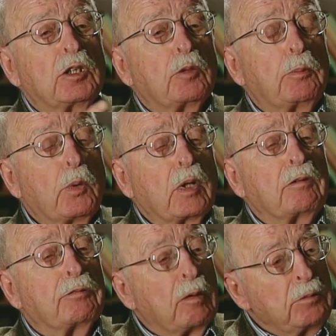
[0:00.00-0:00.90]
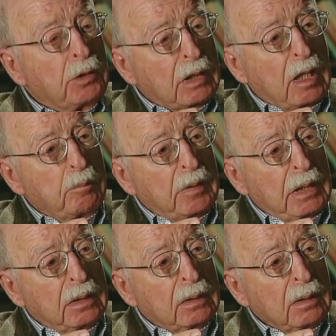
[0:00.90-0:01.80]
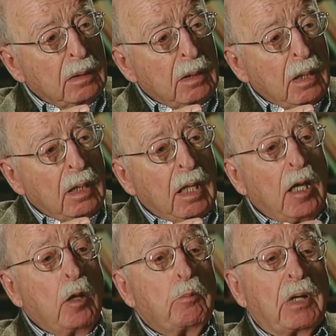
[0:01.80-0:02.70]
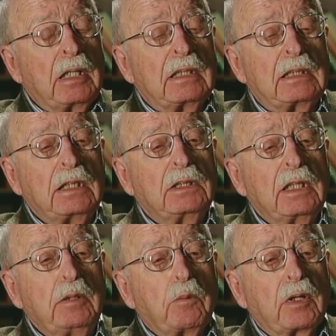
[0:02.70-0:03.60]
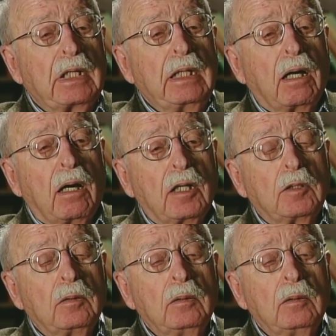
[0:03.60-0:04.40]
support from drug companies, but essentially working on. That's